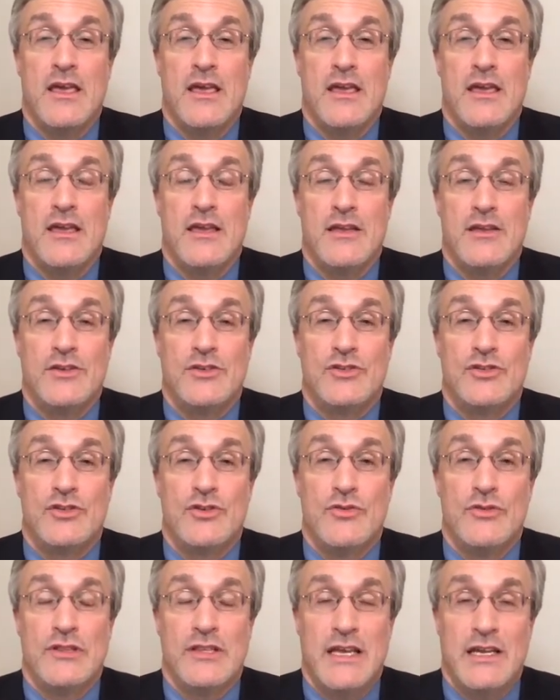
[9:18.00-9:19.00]
is
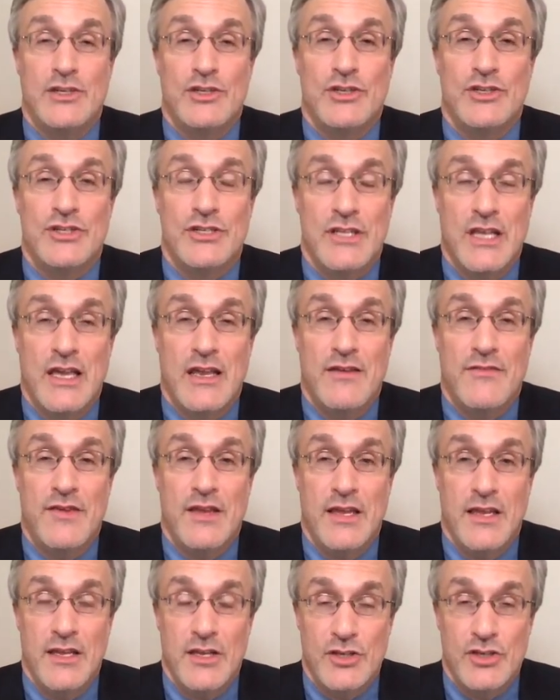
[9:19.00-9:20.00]
to legislative
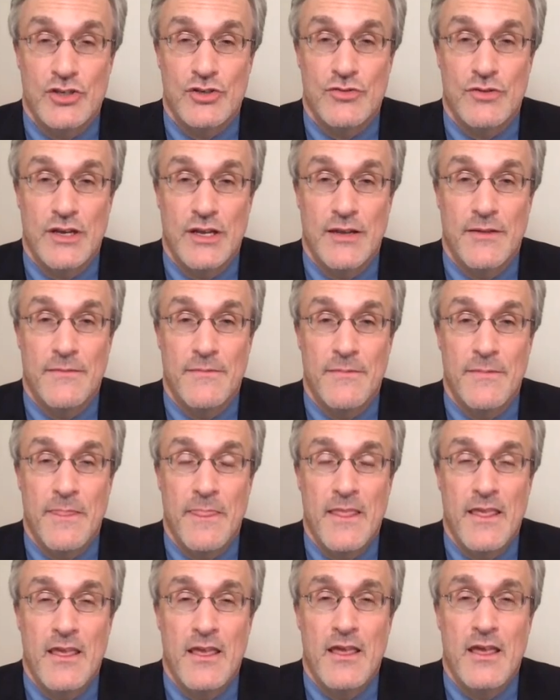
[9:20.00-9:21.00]
history.
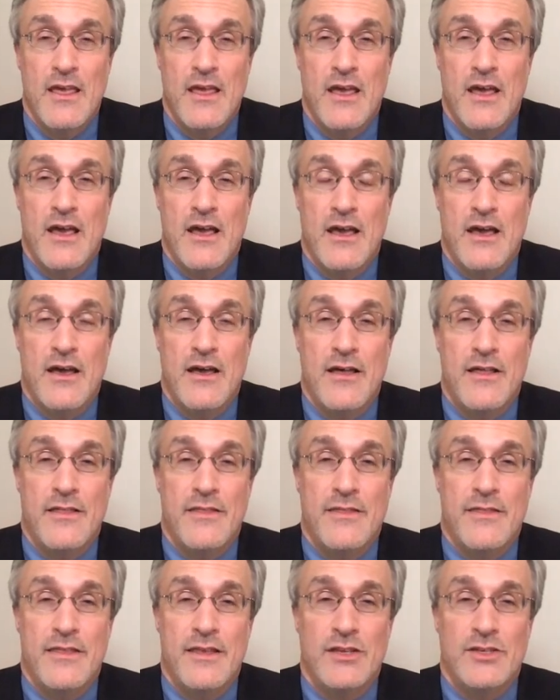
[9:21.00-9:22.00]

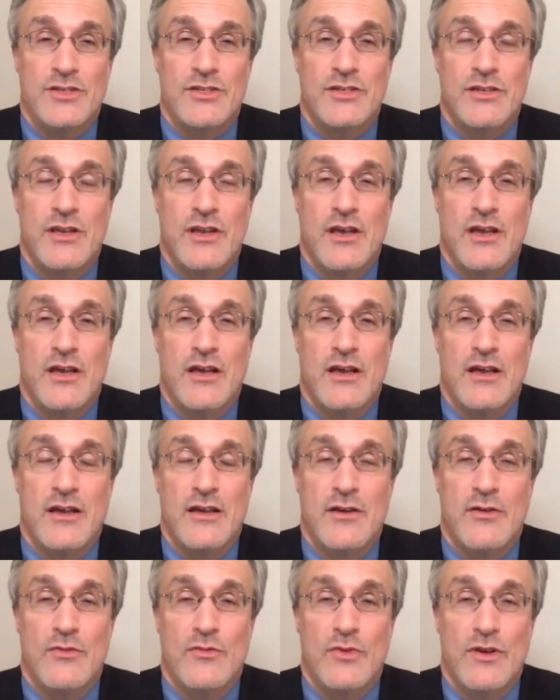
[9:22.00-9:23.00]
This
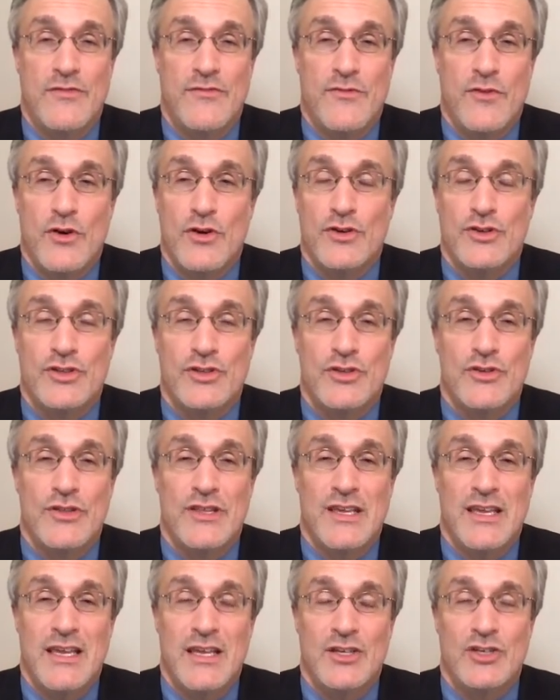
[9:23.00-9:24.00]
refers to the
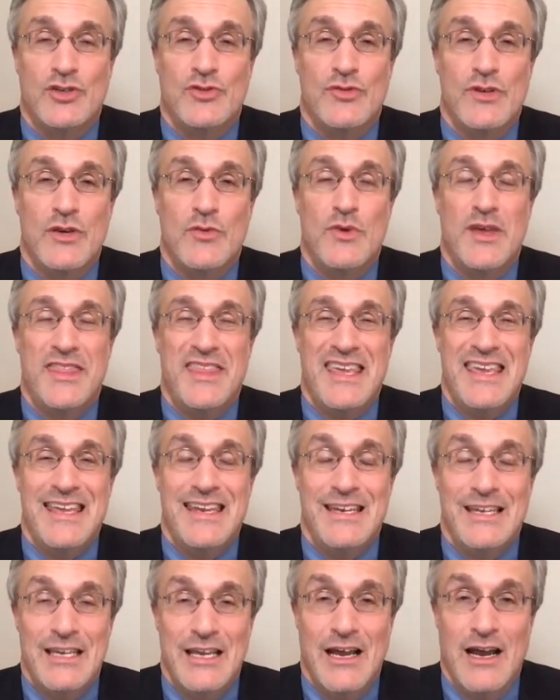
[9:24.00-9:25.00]
history
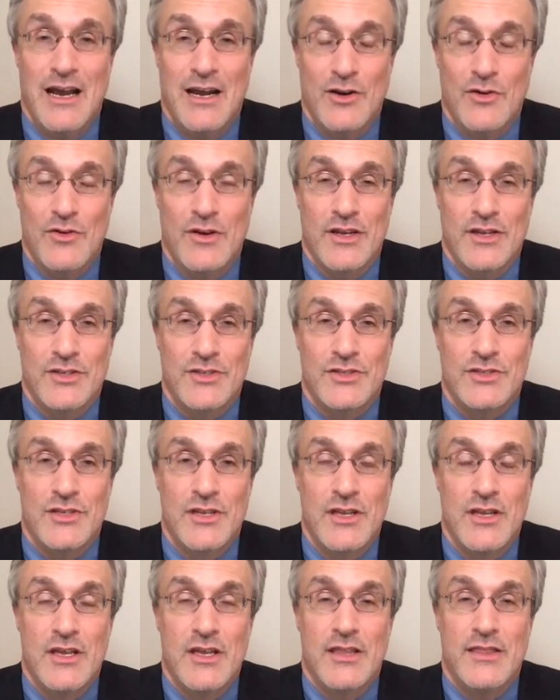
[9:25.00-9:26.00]
within Congress
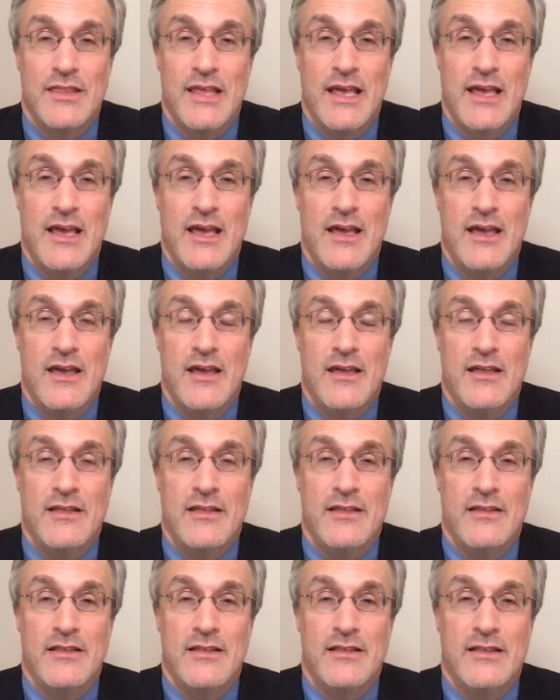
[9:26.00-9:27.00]
that
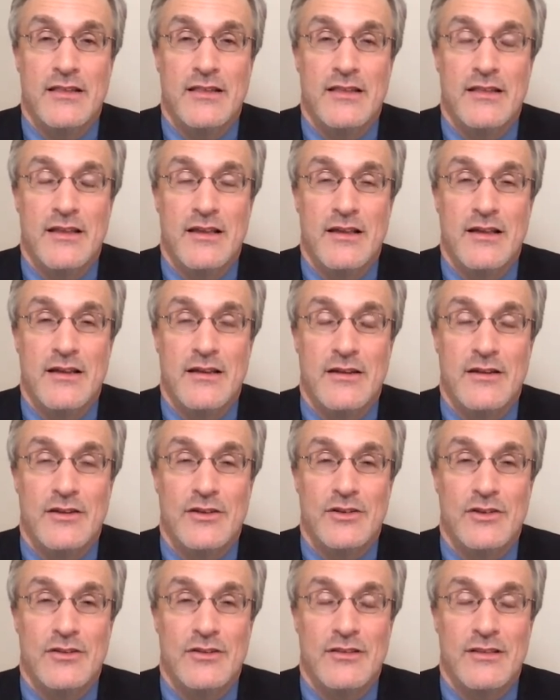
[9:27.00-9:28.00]

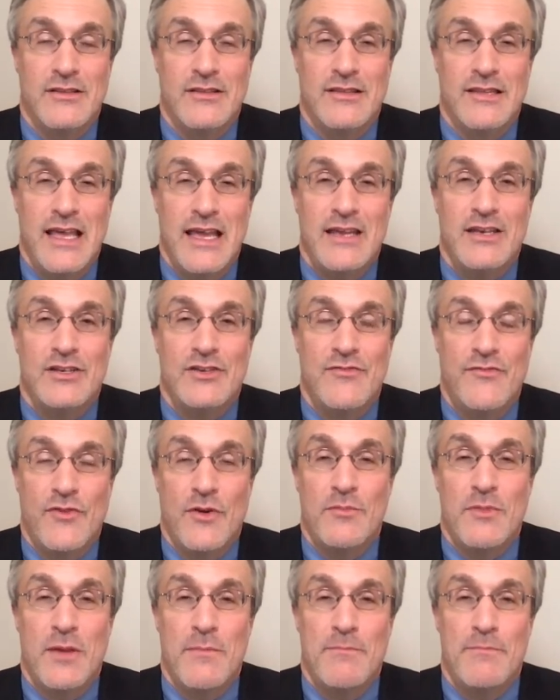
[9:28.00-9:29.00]
led
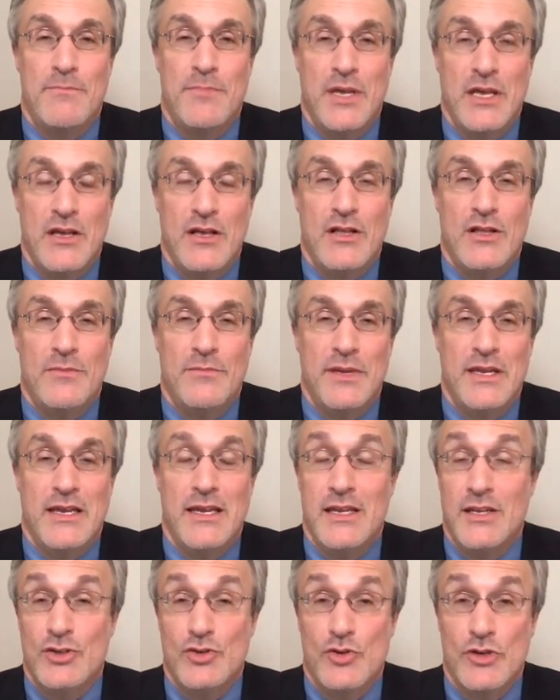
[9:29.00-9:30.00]
from the bill being
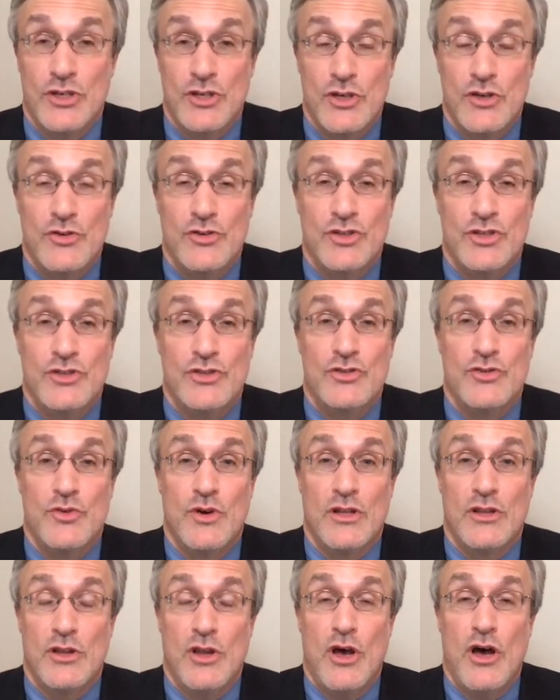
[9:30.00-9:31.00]
introduced to a
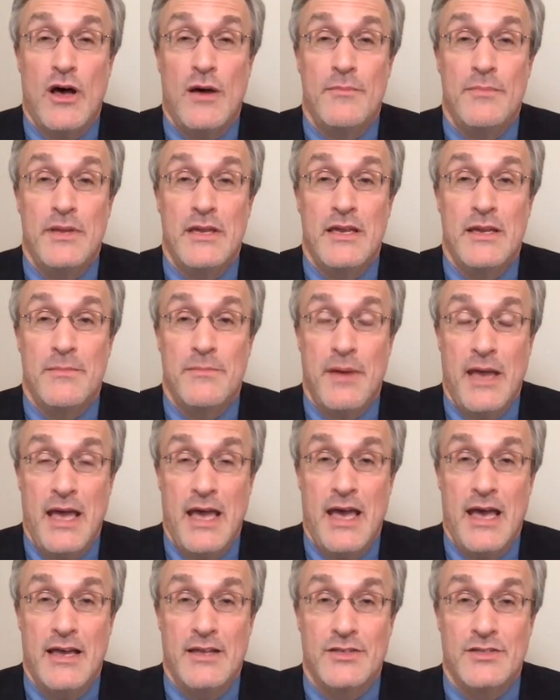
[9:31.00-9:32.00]
law being
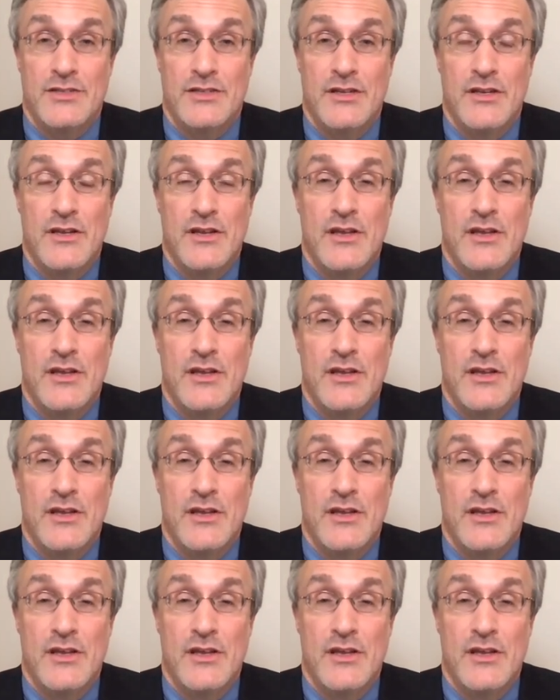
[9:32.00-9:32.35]
passed.